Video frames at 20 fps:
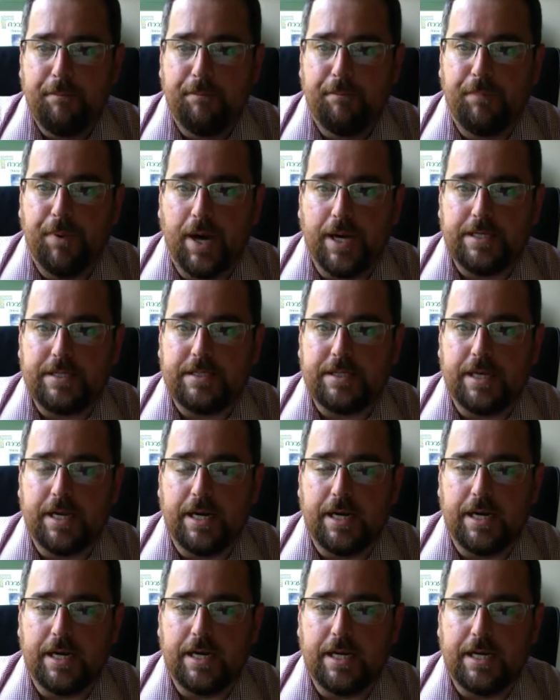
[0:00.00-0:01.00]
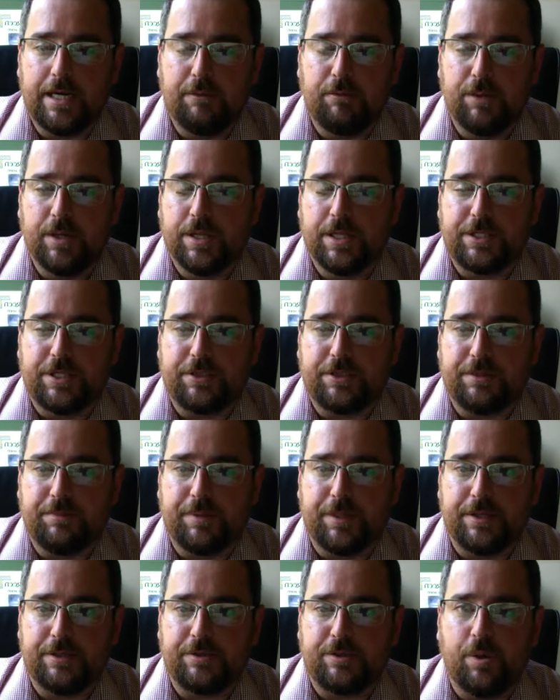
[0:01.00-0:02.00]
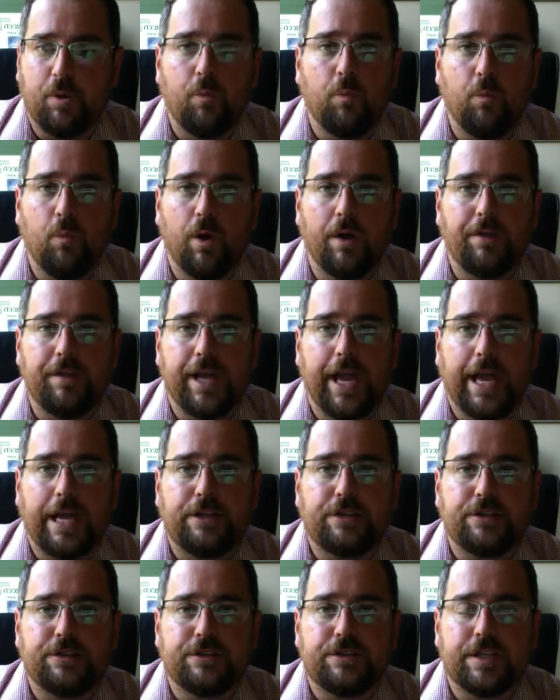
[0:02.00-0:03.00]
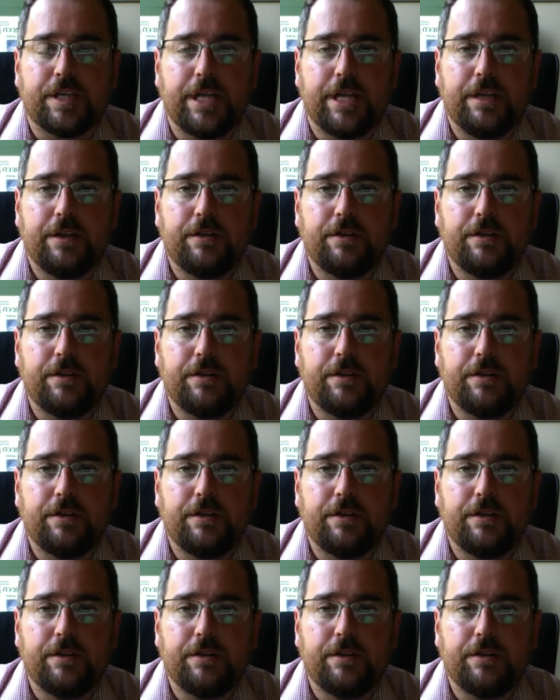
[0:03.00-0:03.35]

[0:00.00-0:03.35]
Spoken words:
But it really just depends on what the agency